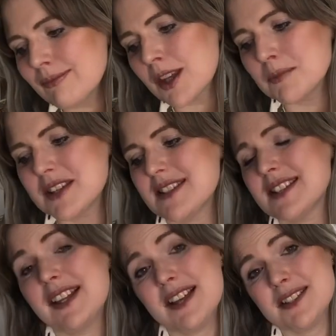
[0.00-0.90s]
But yes,
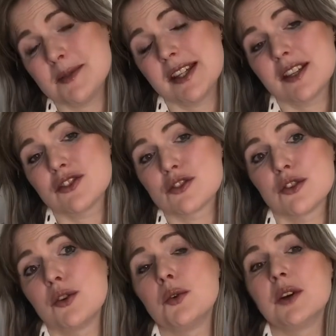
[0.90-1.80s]
last week,
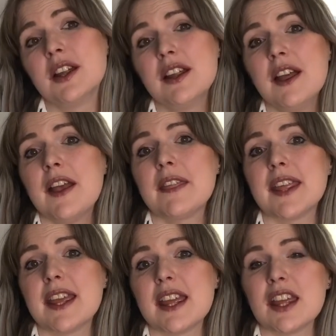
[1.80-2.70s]
so
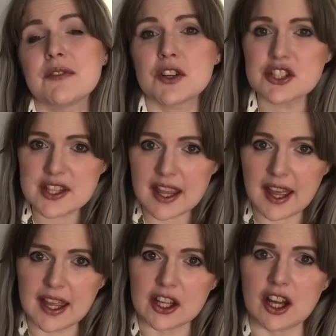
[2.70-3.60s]
the first thing
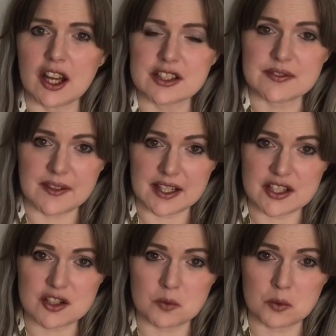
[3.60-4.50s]
I got
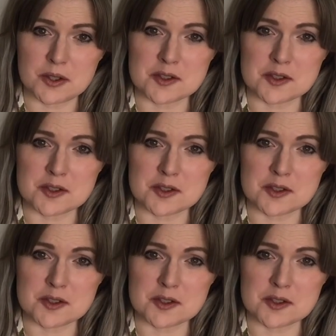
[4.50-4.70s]
finished was